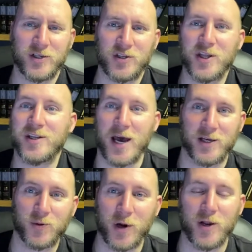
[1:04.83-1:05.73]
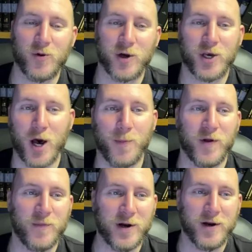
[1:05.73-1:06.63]
to the test. We're going to do a couple
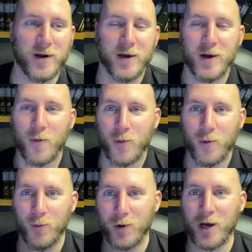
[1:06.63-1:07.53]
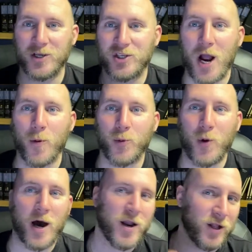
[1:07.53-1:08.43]
of them here. We're going to start with
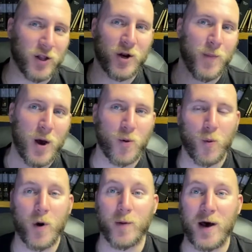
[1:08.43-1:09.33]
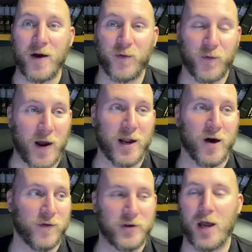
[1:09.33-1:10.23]
one, learn about what am I afraid
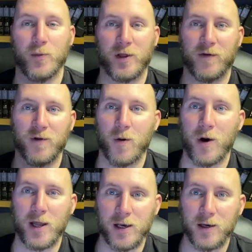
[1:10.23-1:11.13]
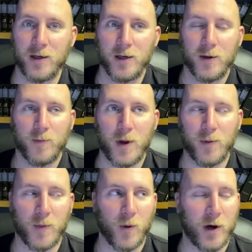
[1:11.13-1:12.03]
of? Because I really have no idea. Maybe
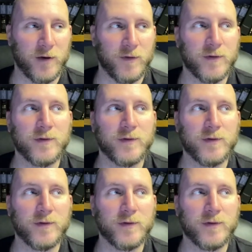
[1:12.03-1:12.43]
my wife.